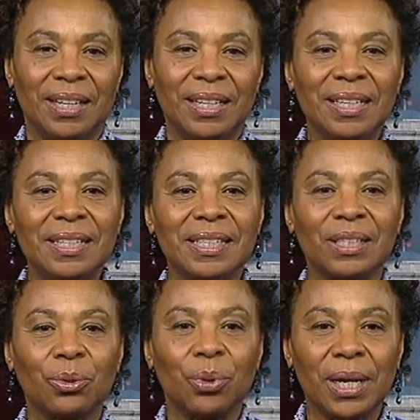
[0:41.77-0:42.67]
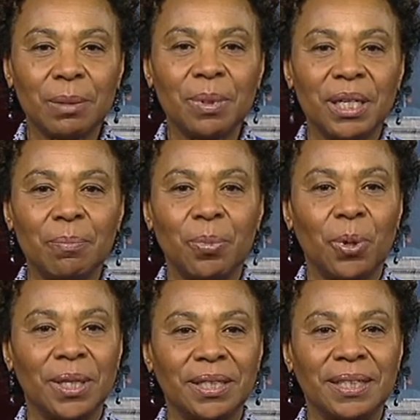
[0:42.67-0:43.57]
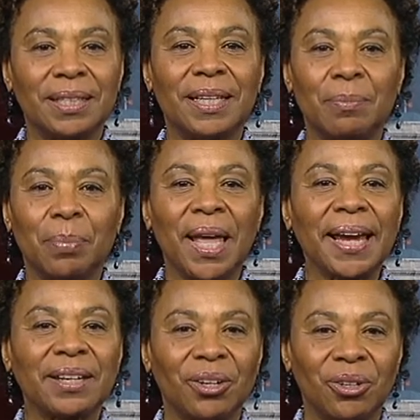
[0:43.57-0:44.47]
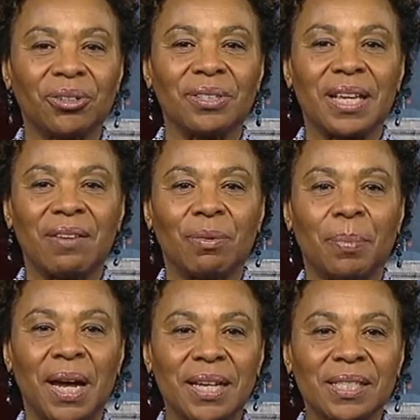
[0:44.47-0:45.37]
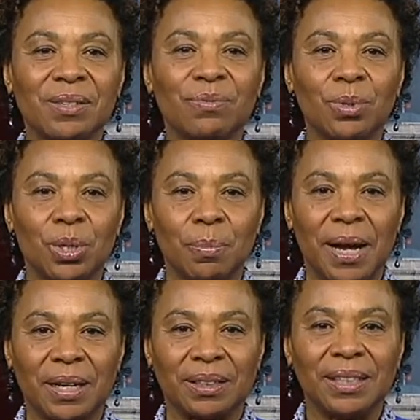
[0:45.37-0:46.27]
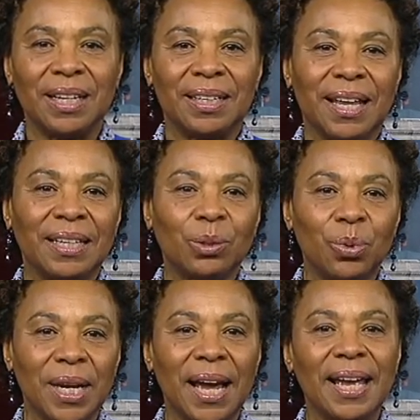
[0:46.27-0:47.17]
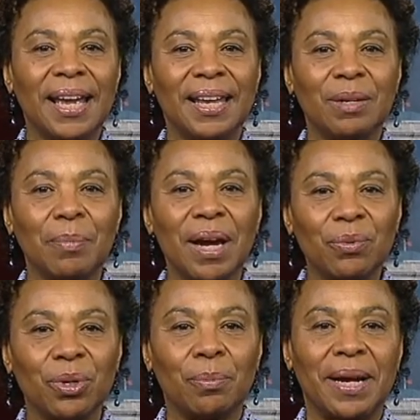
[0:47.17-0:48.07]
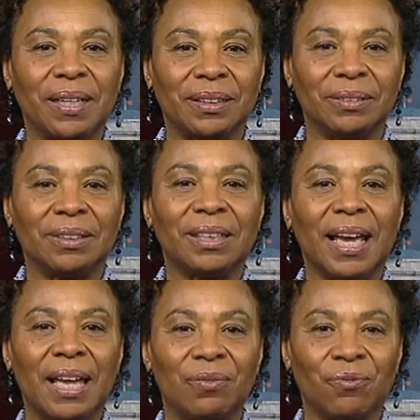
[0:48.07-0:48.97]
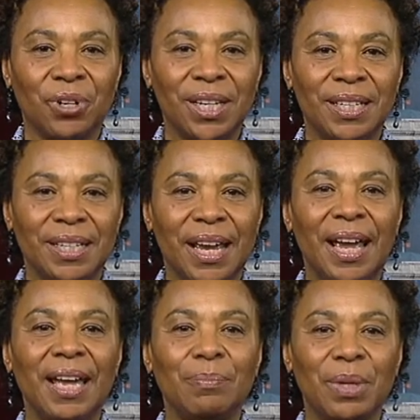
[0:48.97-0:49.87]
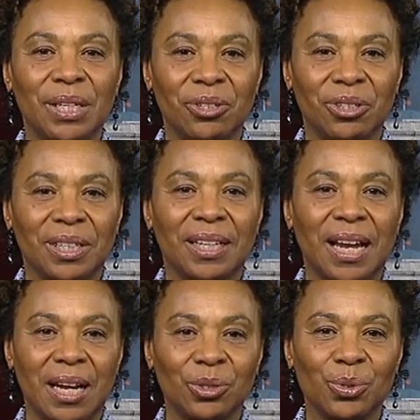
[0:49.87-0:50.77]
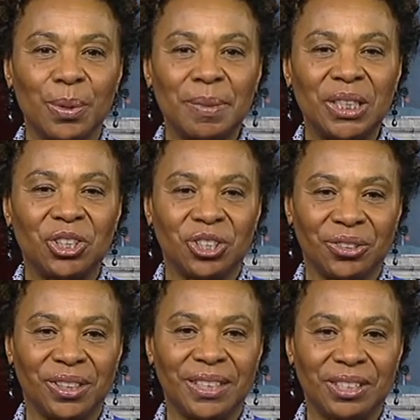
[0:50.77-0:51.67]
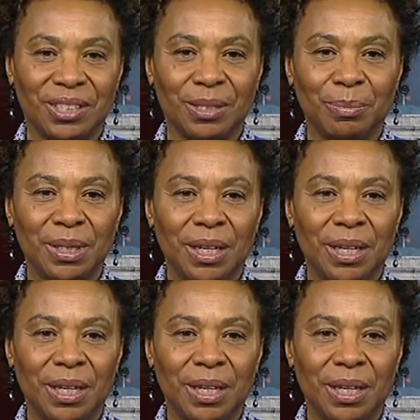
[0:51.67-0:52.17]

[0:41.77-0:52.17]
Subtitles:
It is incredibly important that Black girls have a positive role model, like the one I had in my role model and friend and mentor, Congresswoman Shirley Chisholm.